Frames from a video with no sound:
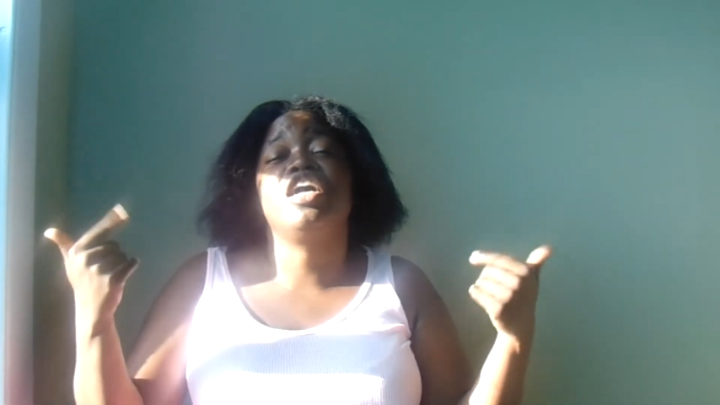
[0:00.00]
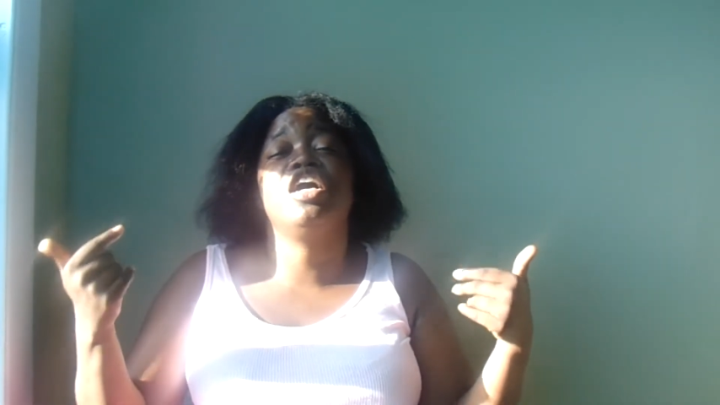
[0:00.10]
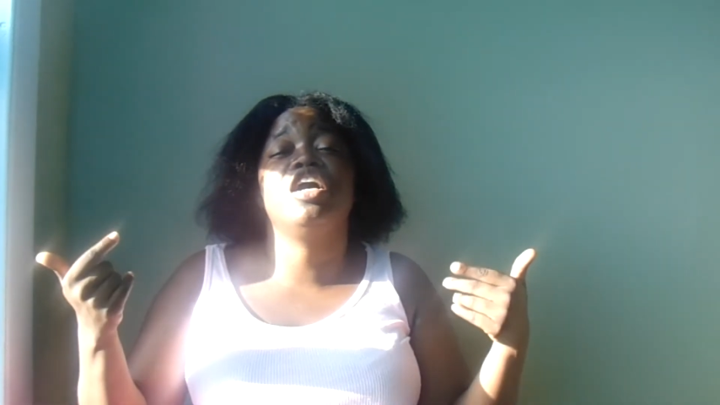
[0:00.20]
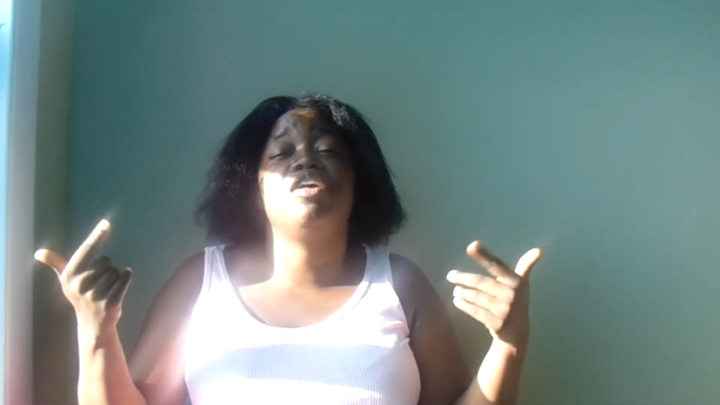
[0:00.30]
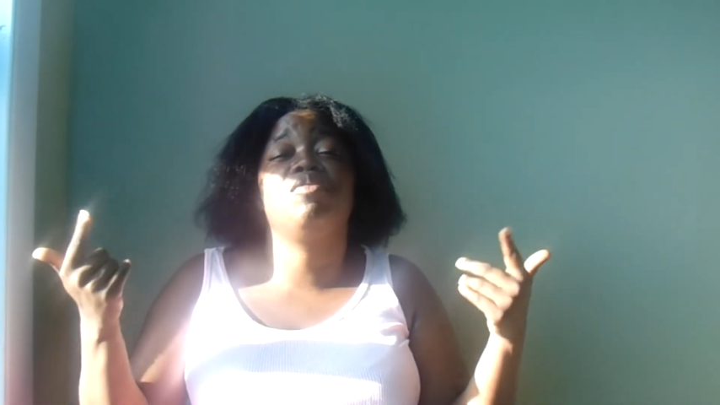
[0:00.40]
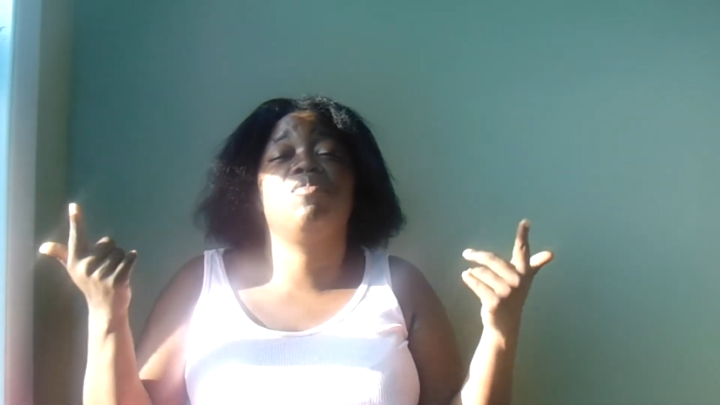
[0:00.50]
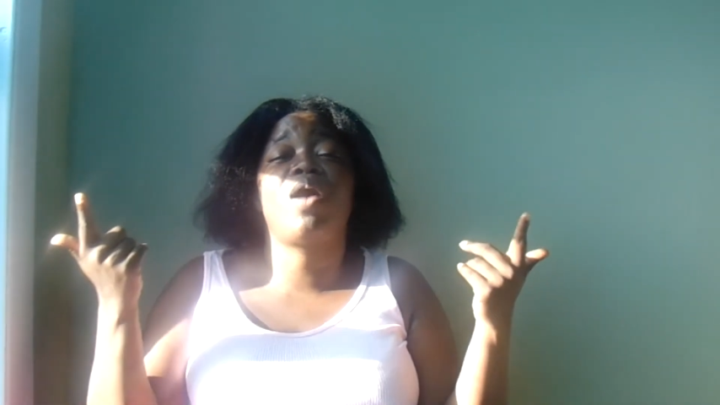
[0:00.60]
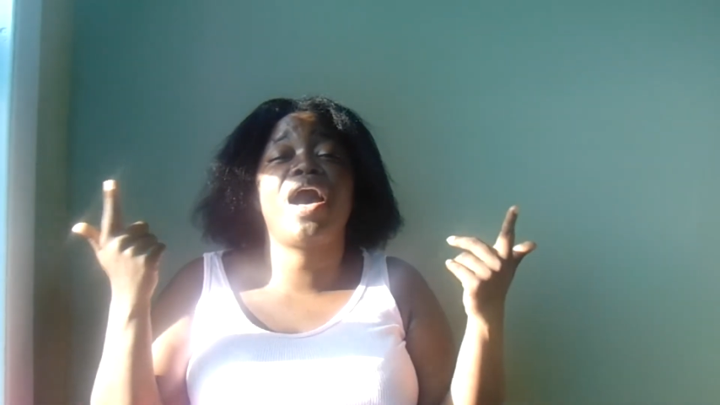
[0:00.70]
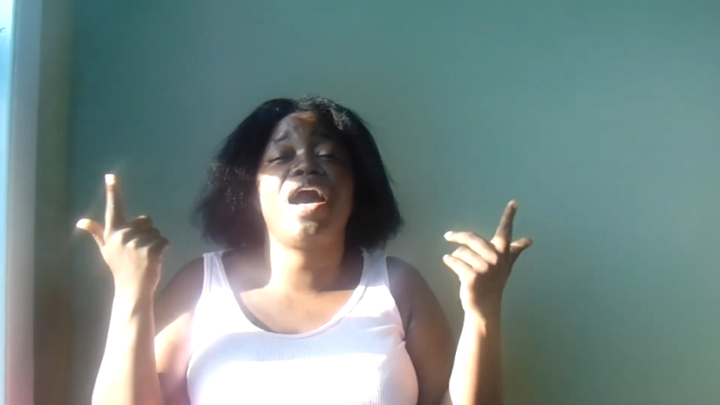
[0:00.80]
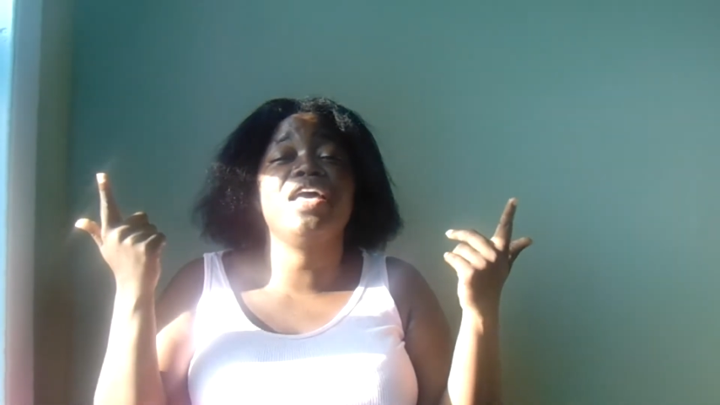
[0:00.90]

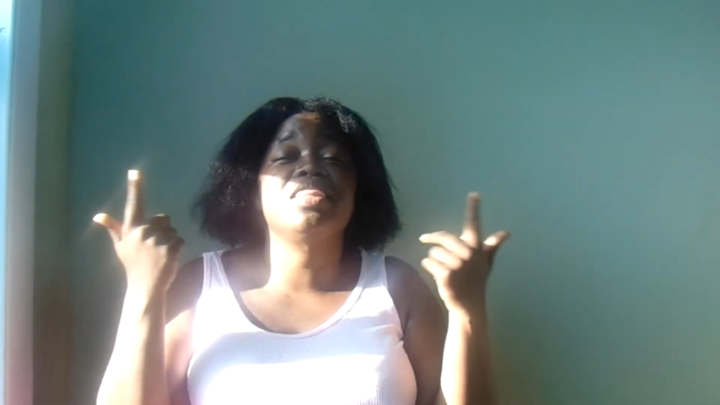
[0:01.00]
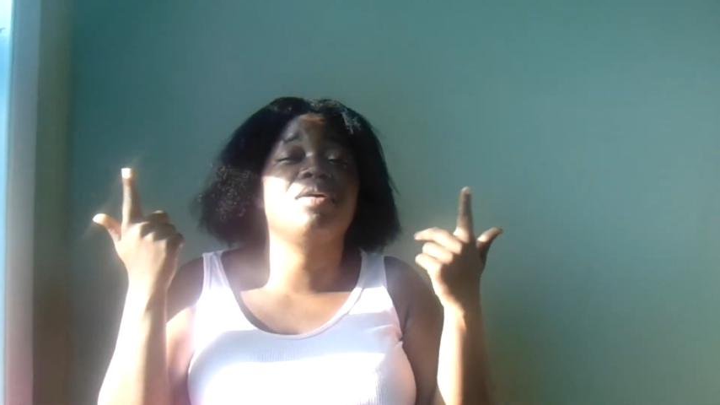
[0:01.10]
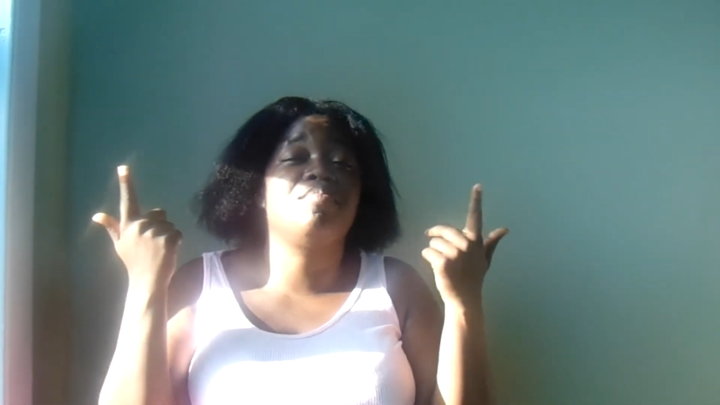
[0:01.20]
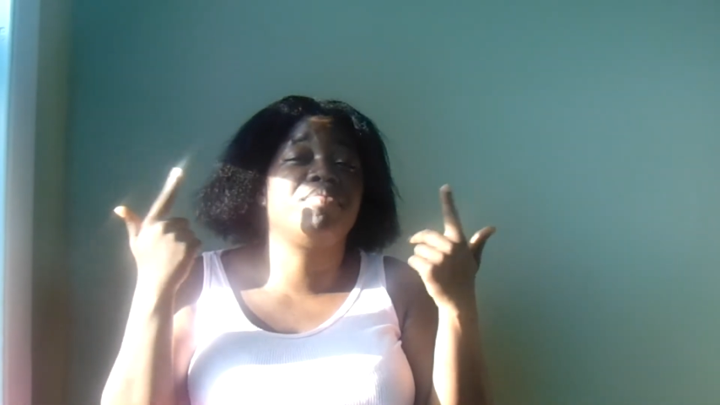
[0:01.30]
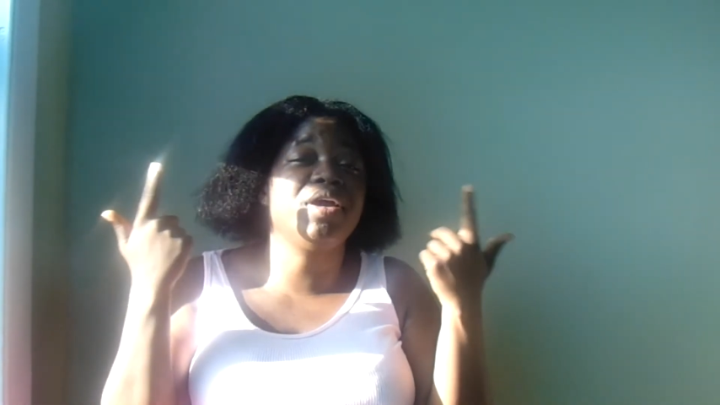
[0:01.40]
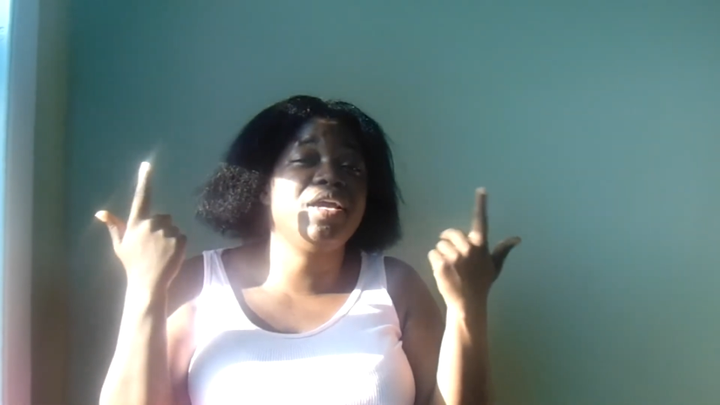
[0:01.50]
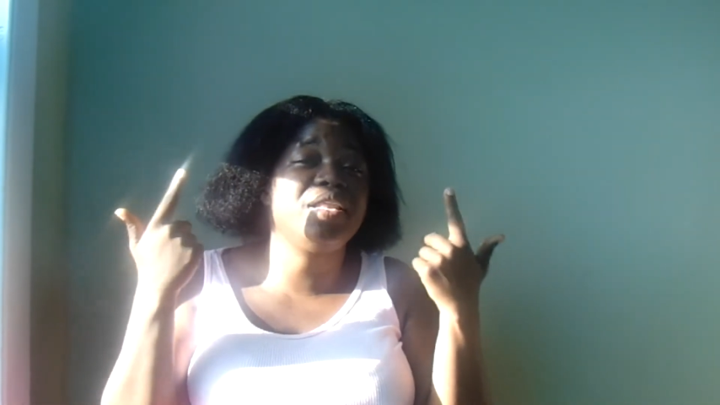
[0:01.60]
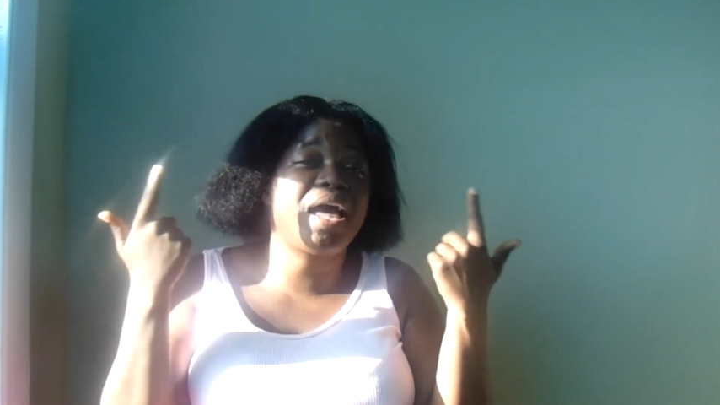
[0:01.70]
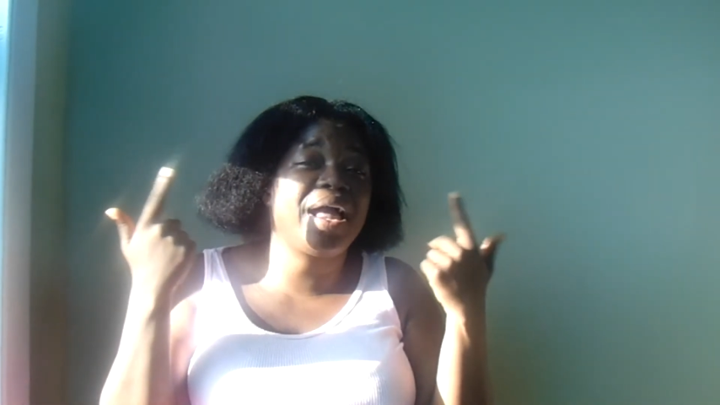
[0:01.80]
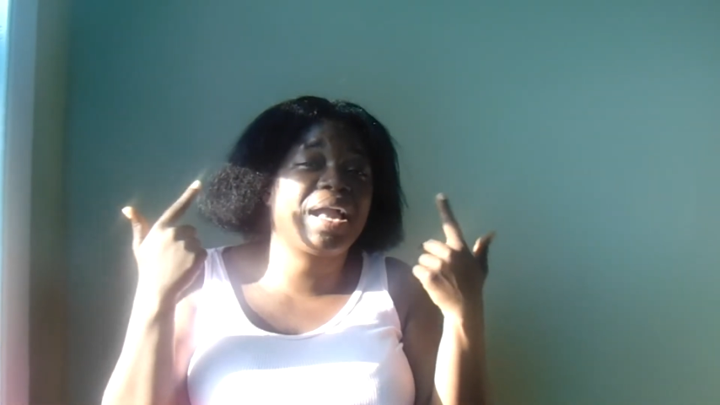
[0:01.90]
Why is the
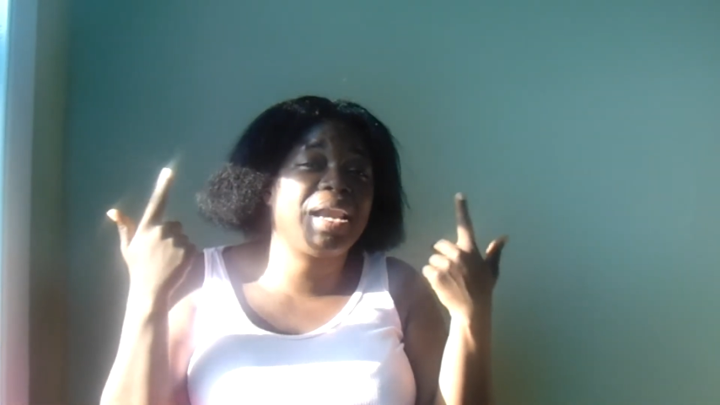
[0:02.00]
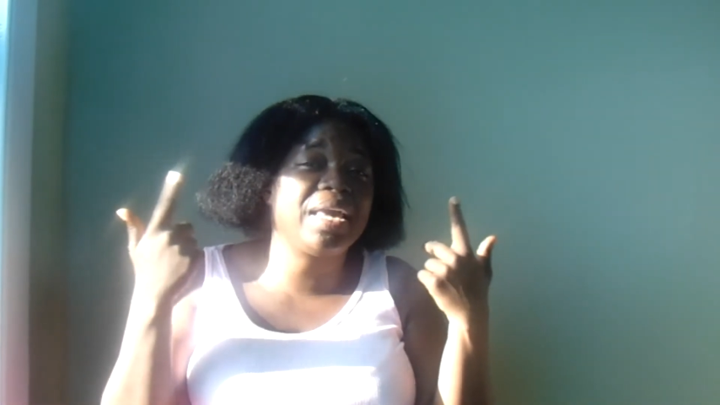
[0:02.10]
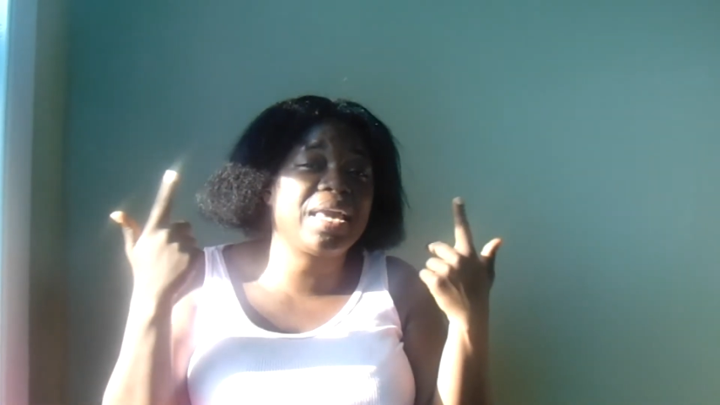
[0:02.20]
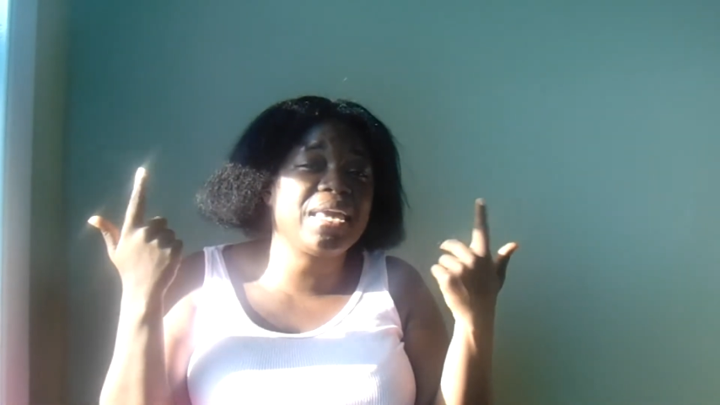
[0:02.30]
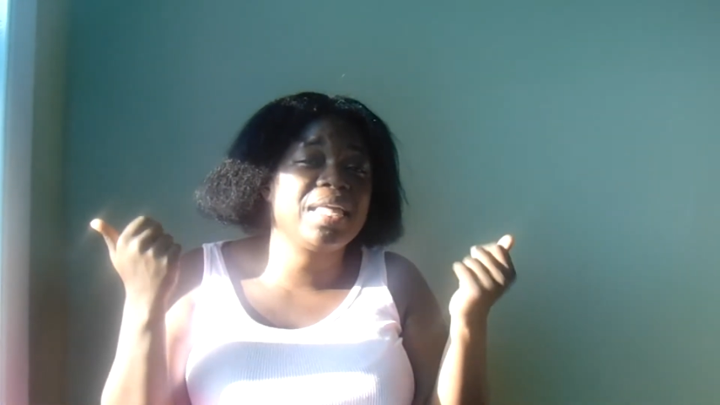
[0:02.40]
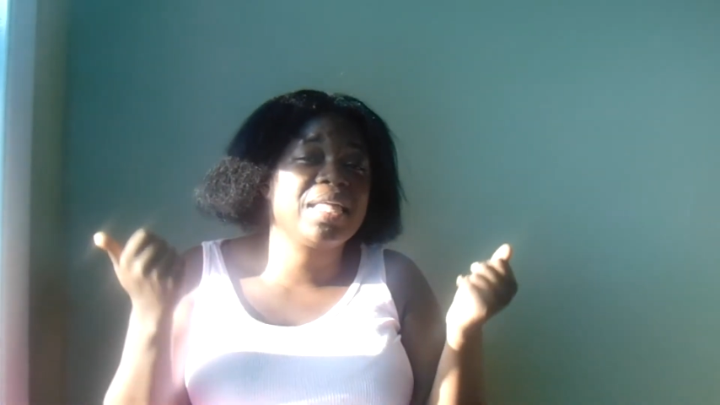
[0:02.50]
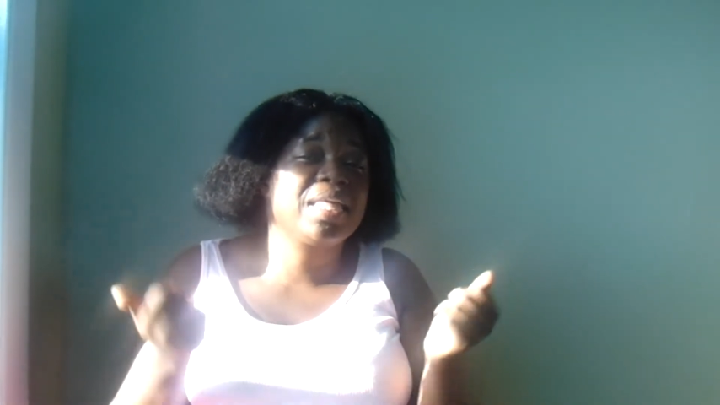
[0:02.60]
brain not clicking?